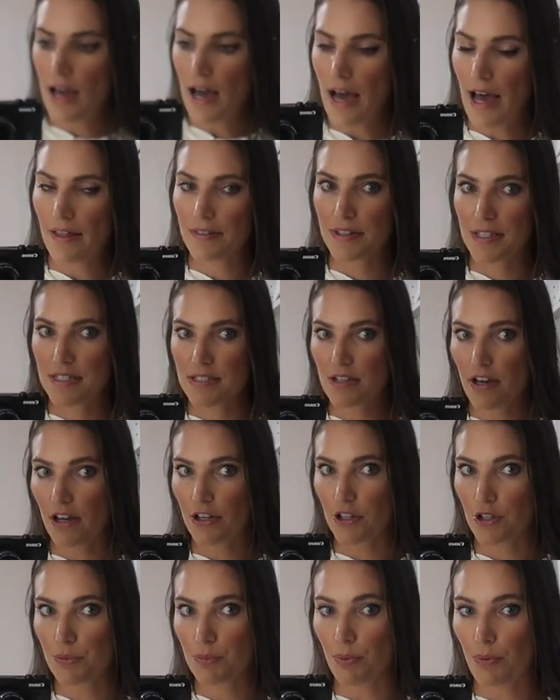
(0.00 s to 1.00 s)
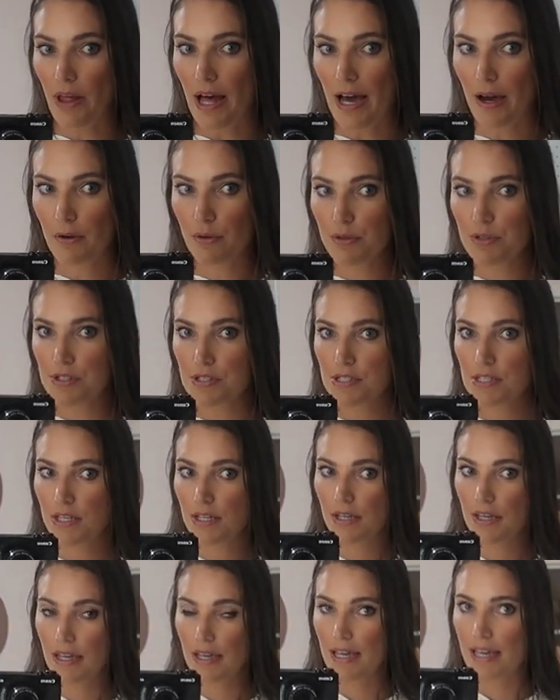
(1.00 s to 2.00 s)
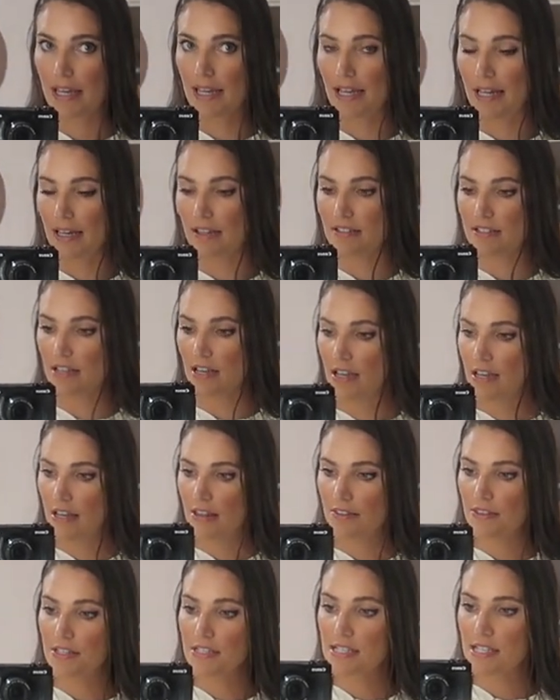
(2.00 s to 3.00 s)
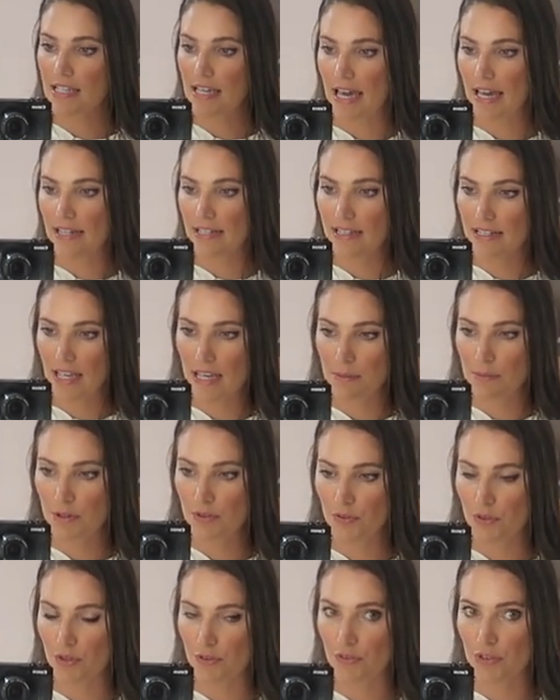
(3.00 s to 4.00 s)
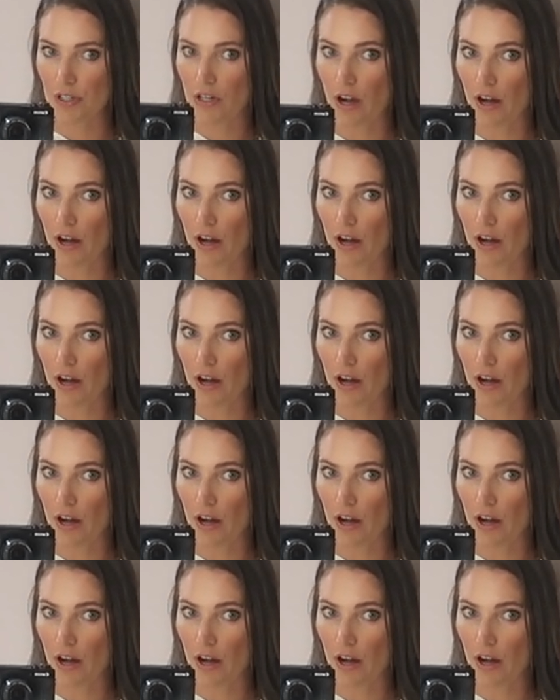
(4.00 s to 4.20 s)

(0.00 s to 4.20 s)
on the entire blouse. And this again, it came in a few different